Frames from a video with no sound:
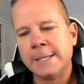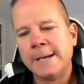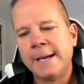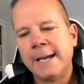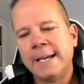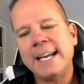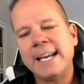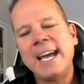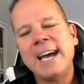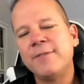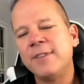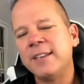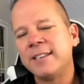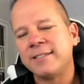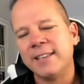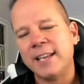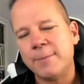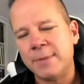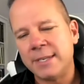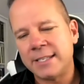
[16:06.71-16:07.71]
And I have this
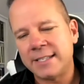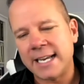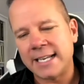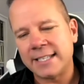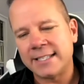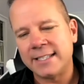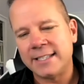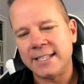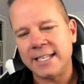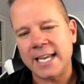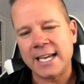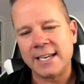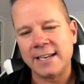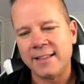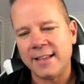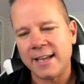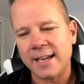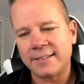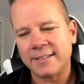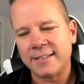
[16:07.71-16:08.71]
litmus test at the end of
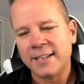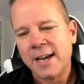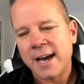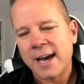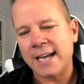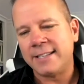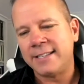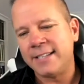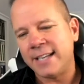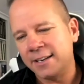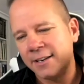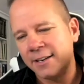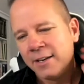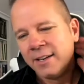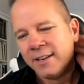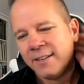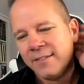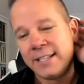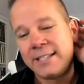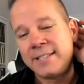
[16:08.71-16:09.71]
this. I said,
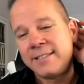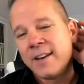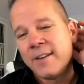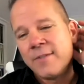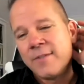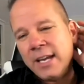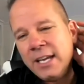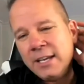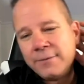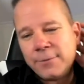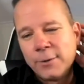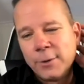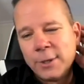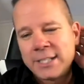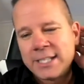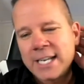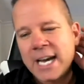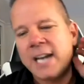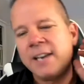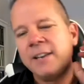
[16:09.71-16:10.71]
this is on the influence
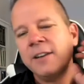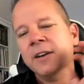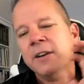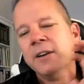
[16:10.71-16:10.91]
side.